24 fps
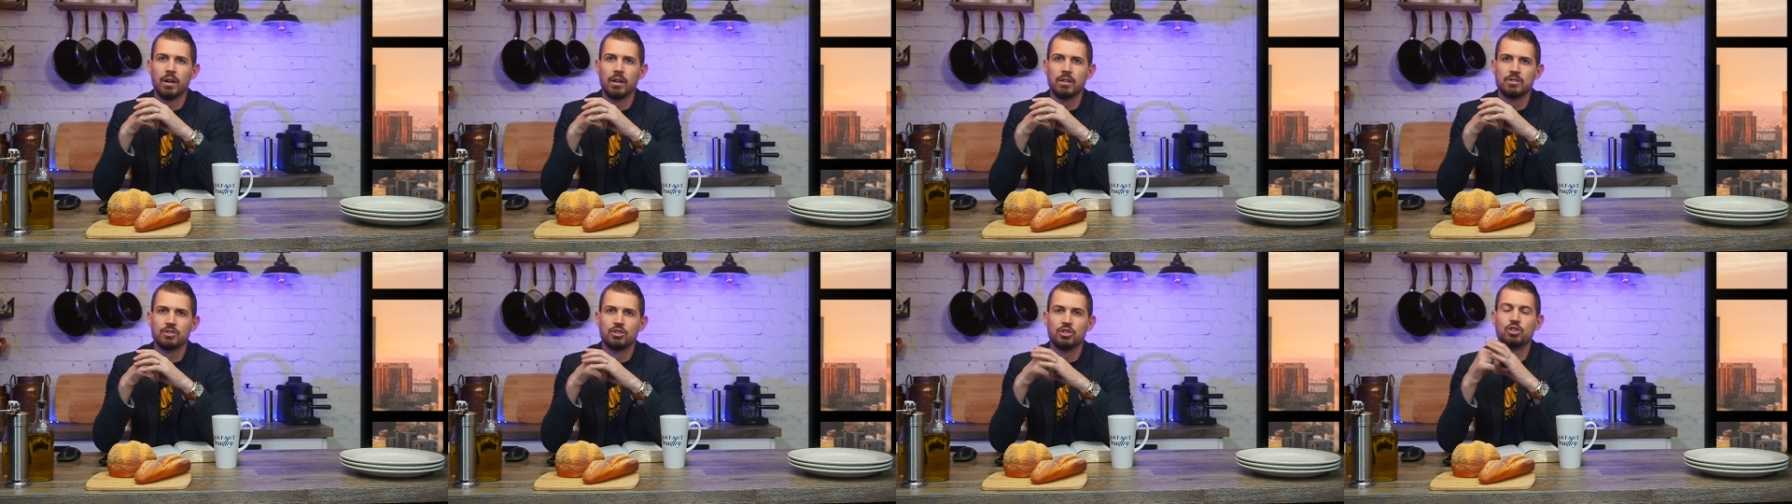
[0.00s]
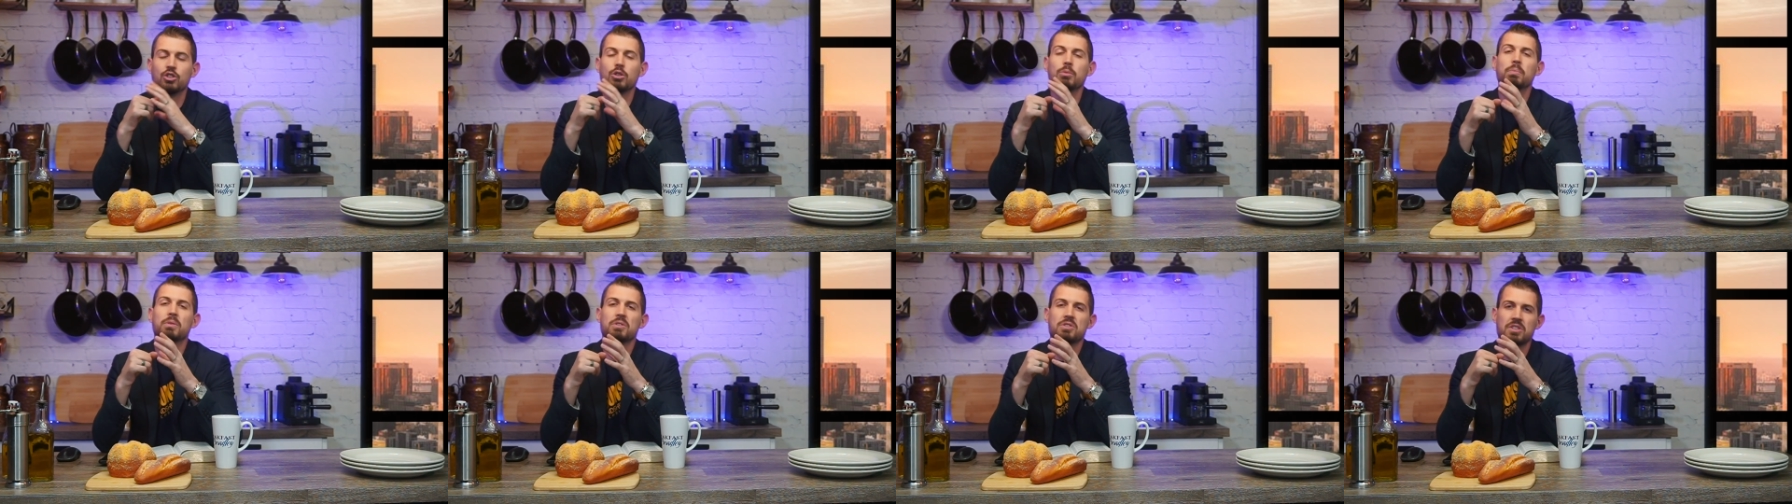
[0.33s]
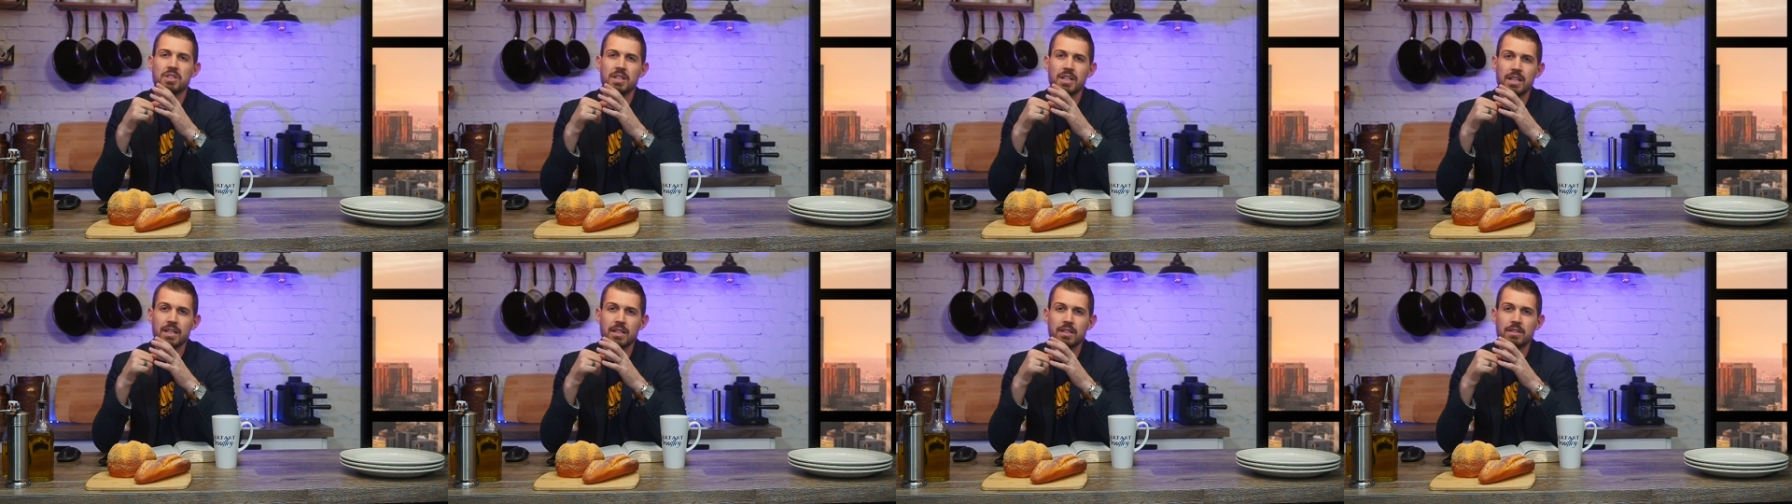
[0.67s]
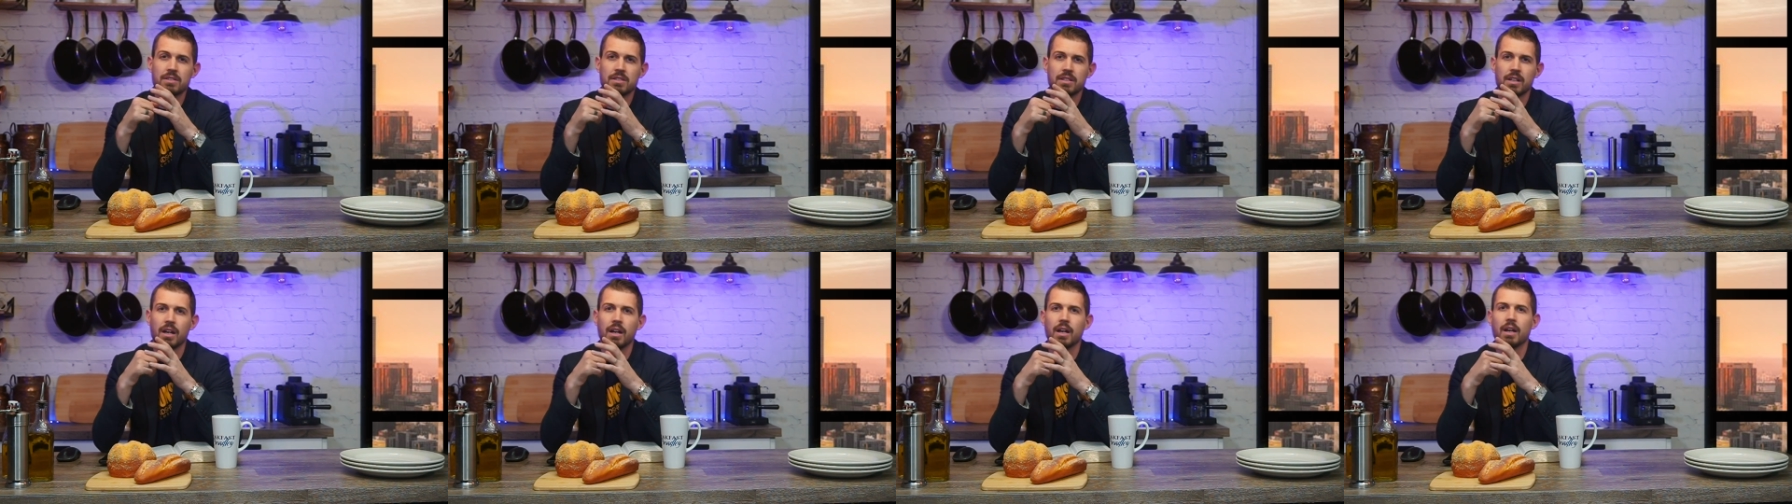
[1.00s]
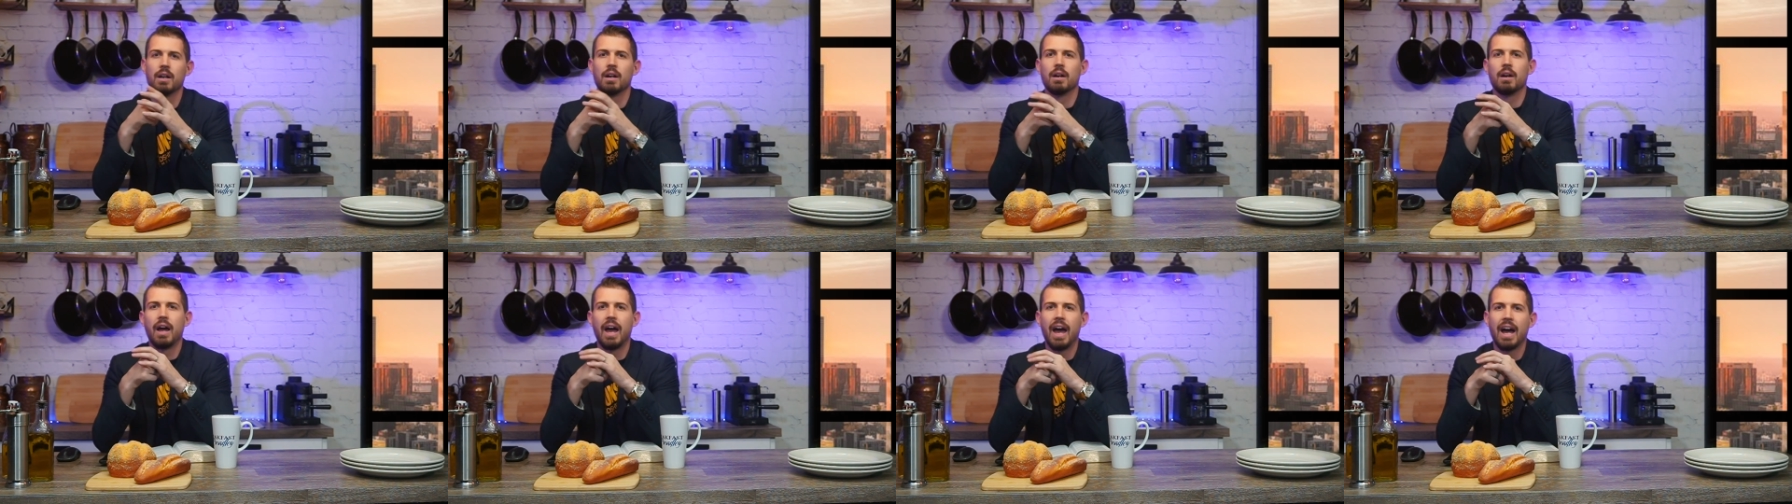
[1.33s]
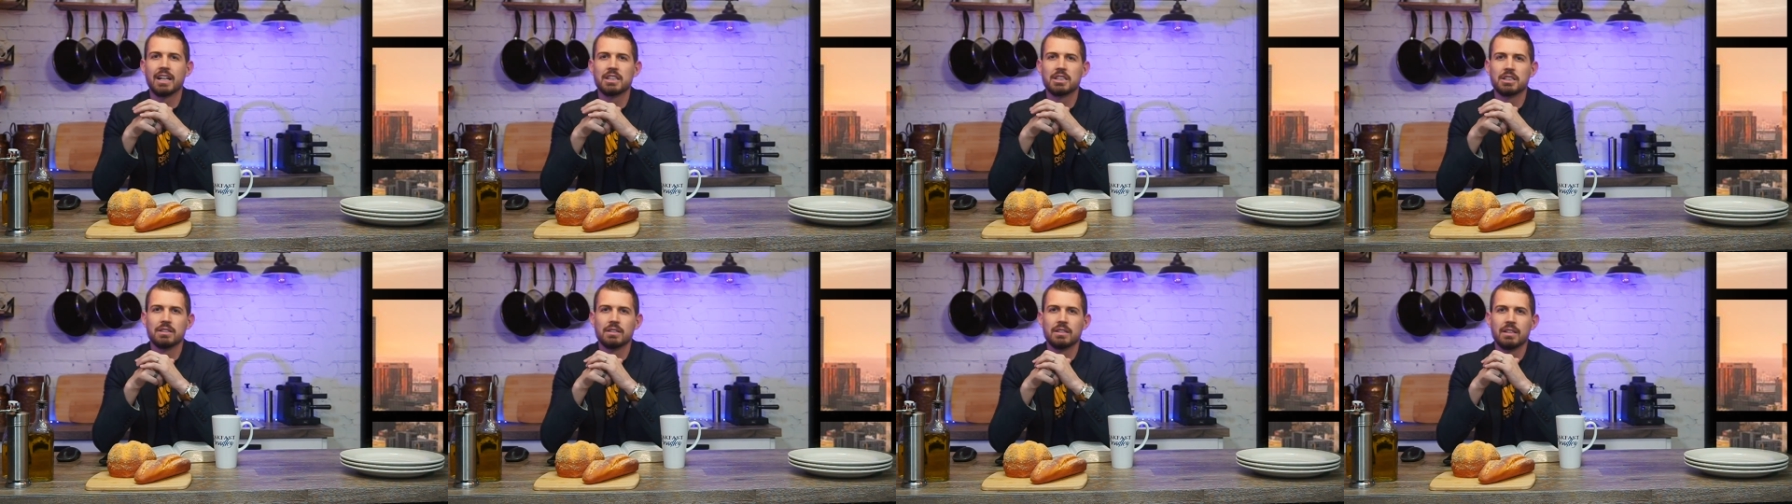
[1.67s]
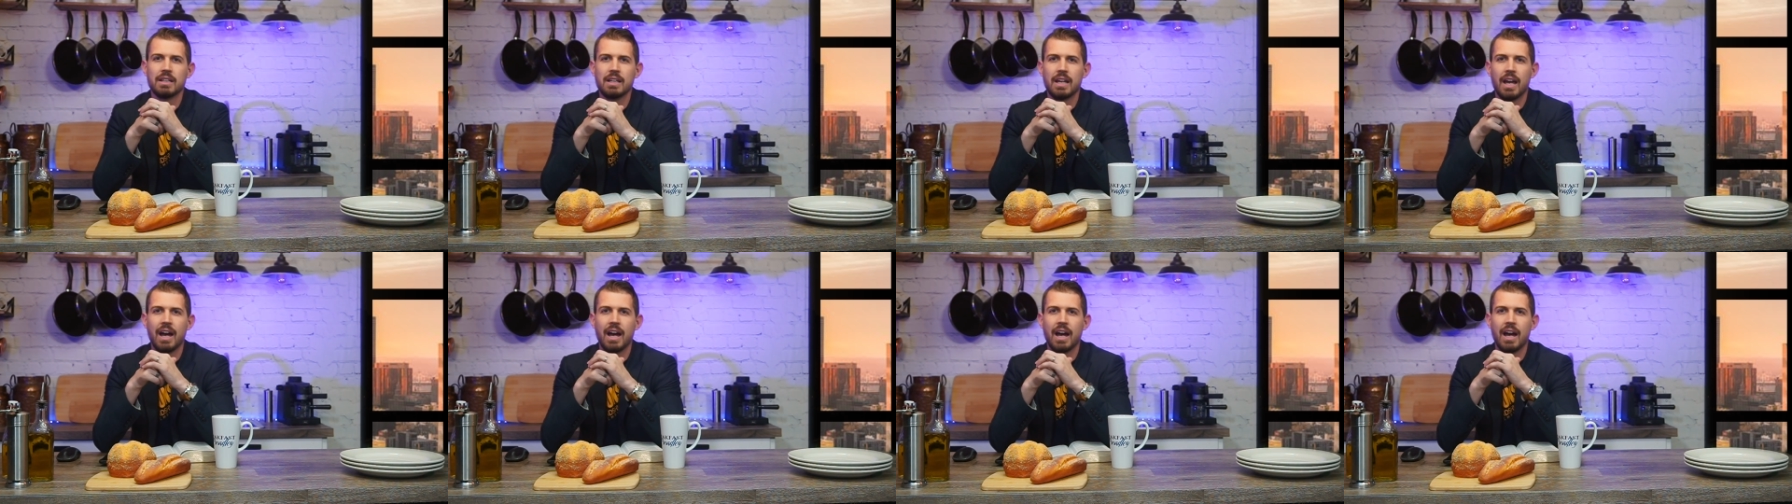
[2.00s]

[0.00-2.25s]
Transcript: supersedes actually